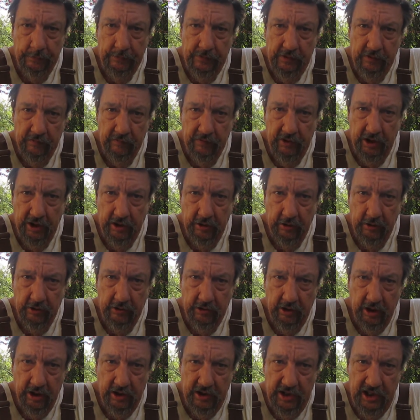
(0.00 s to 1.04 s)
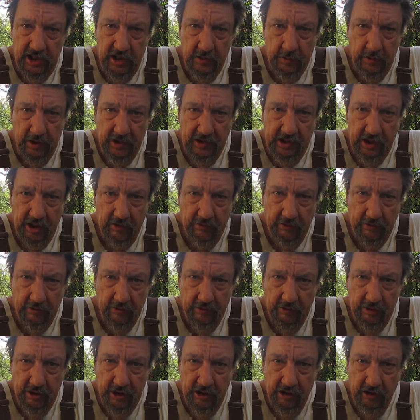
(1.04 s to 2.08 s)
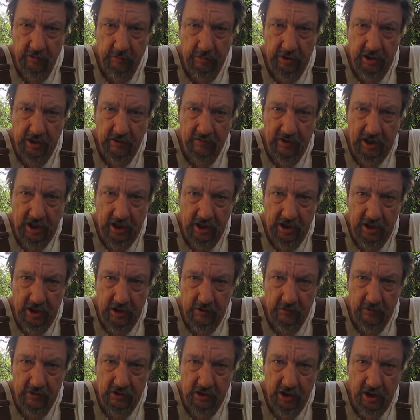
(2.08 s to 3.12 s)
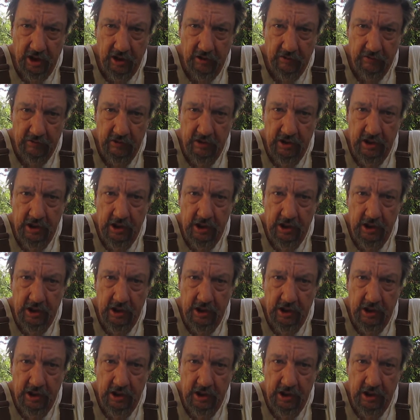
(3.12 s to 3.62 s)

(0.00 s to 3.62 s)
video and try and teach myself a little bit of that kind of stuff.